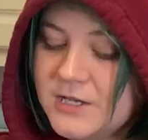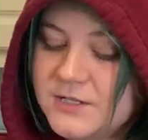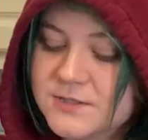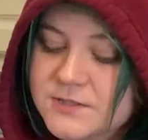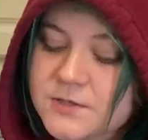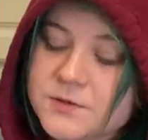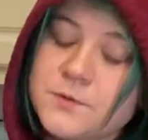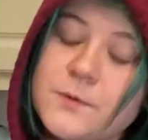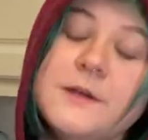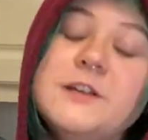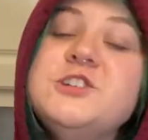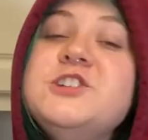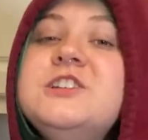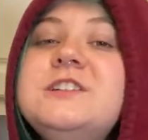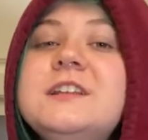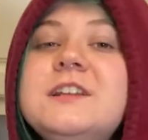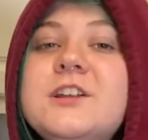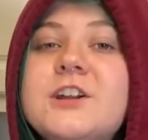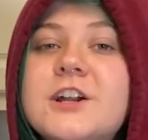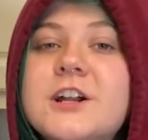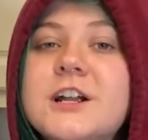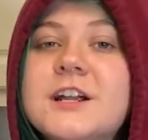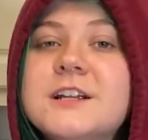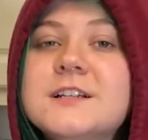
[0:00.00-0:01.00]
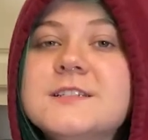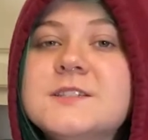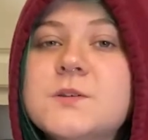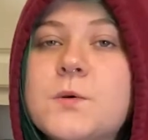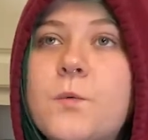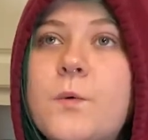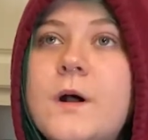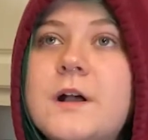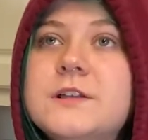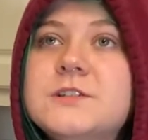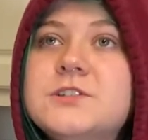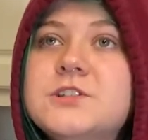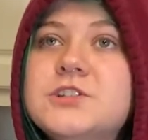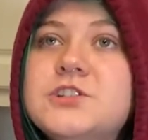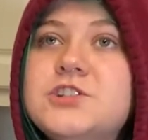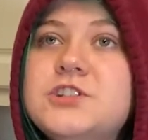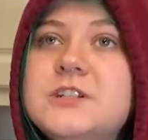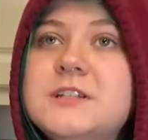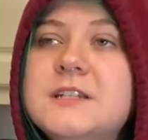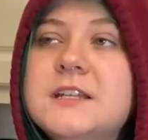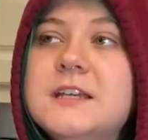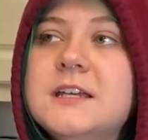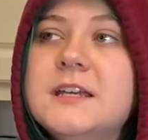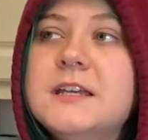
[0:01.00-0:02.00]
So the way she did hers was
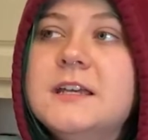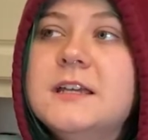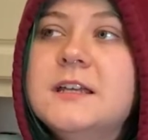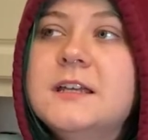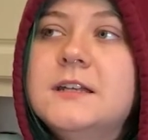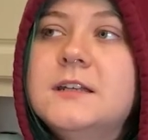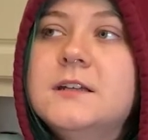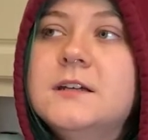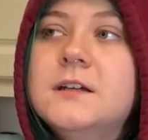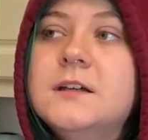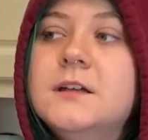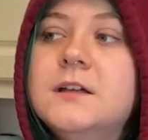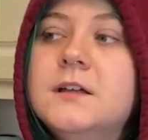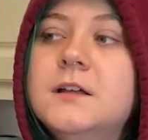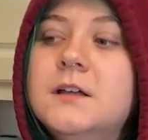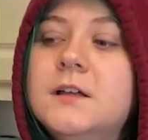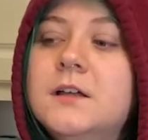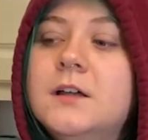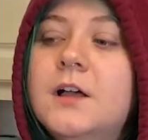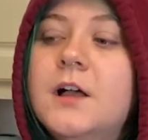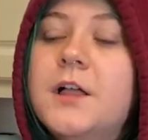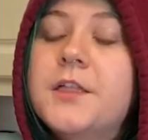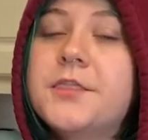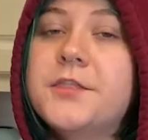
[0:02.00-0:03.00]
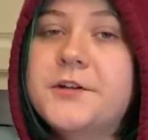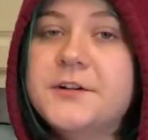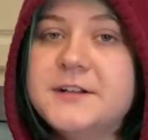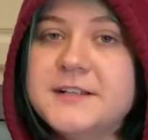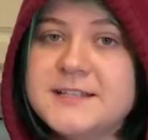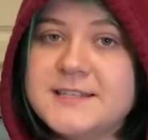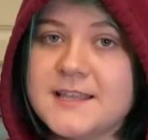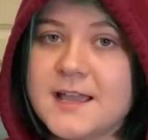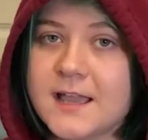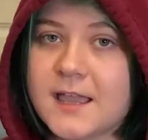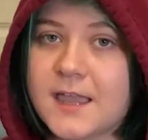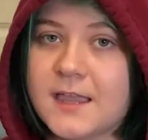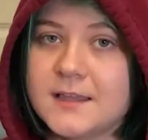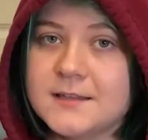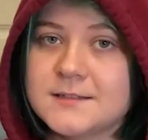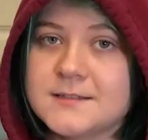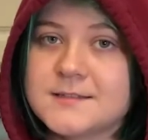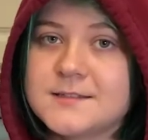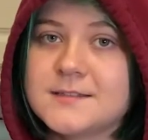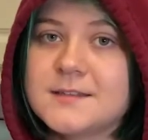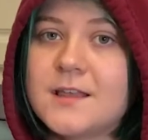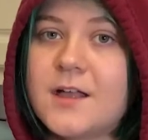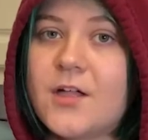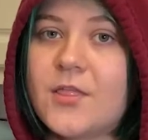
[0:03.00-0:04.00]
she did 30
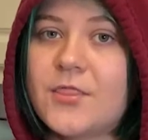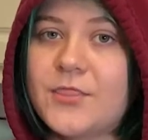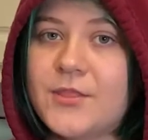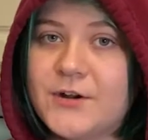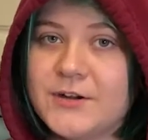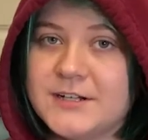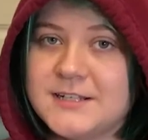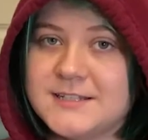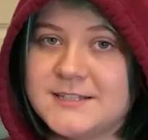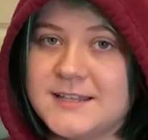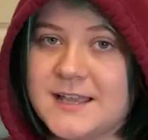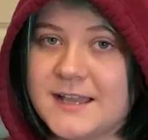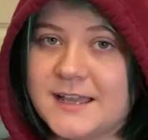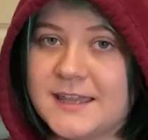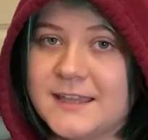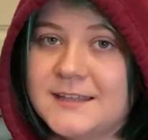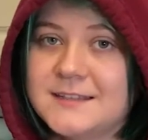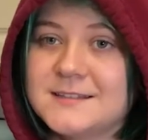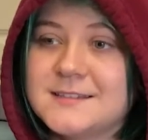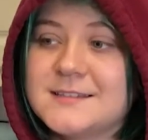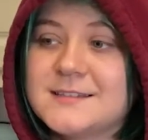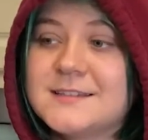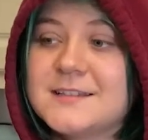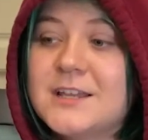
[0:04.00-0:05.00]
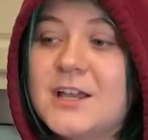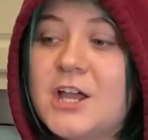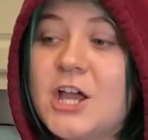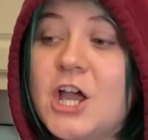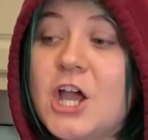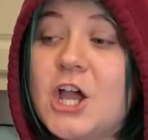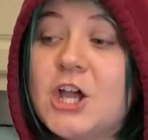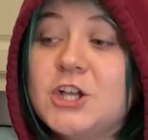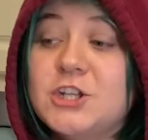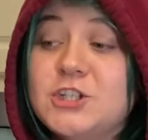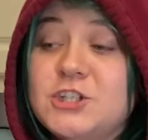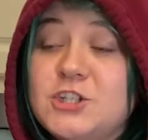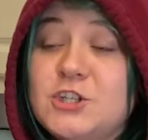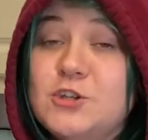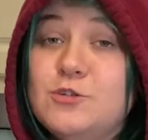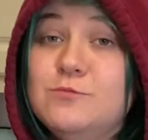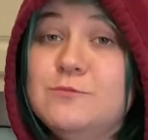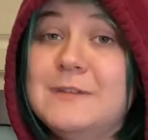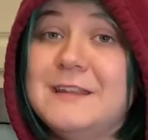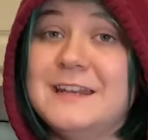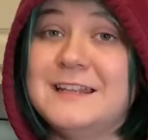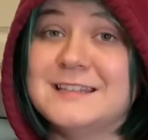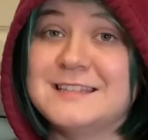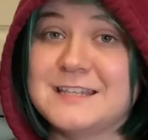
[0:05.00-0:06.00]
seconds, 30 seconds, 2
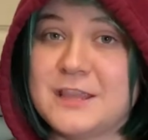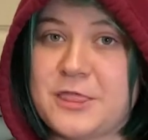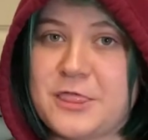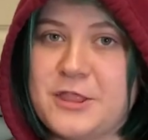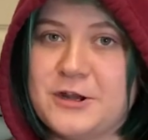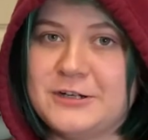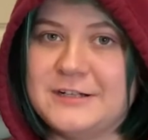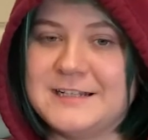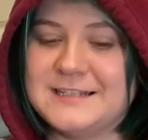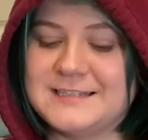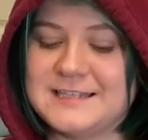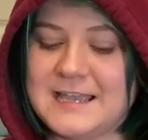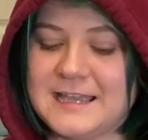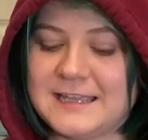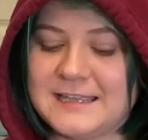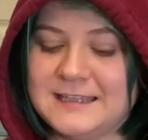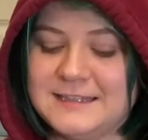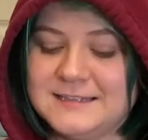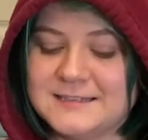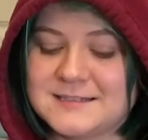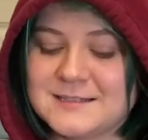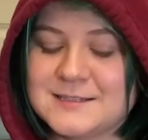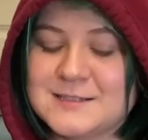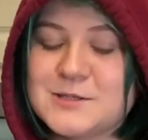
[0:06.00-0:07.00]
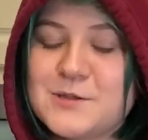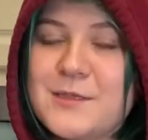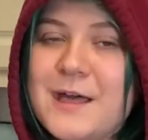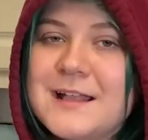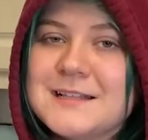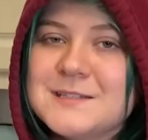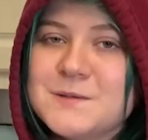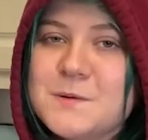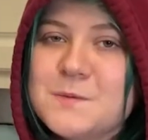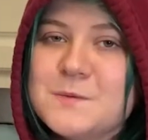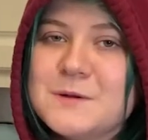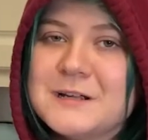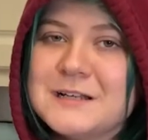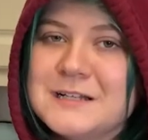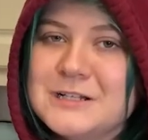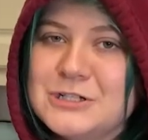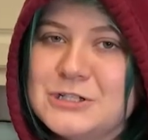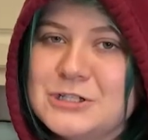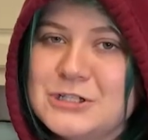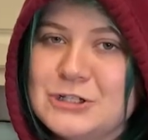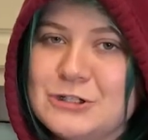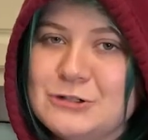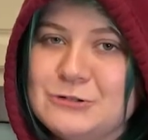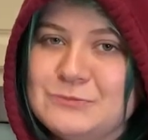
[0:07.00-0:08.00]
minutes and 30 seconds. So that's what we're
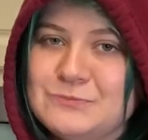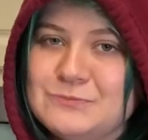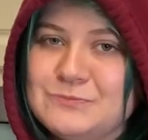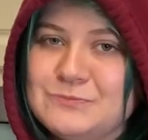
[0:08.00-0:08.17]
gonna do.